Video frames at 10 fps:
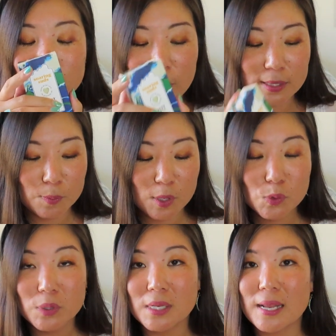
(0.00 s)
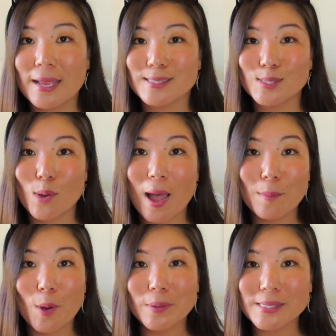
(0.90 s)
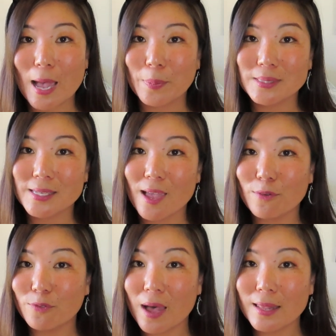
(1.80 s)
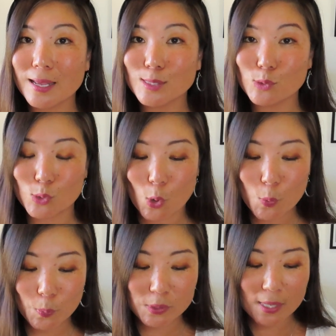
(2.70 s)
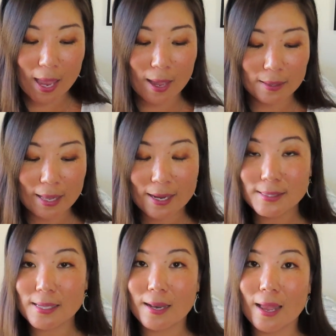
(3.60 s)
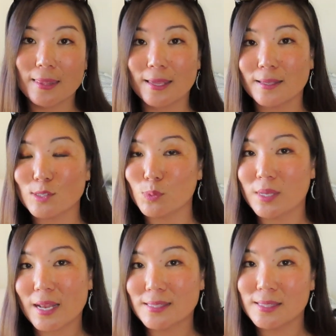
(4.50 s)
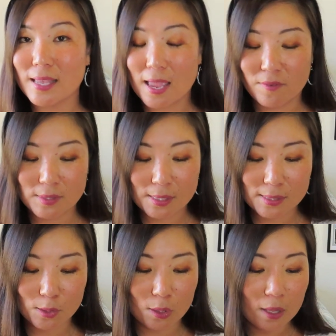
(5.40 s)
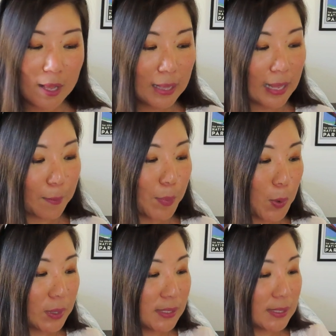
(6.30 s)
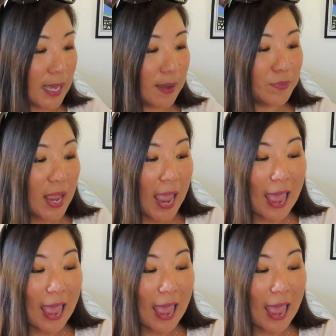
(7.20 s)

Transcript: But it smells really nice, so I'm always happy to get fun soaps. And like I said, I think it's really nice that they gave us this little like bonus thing.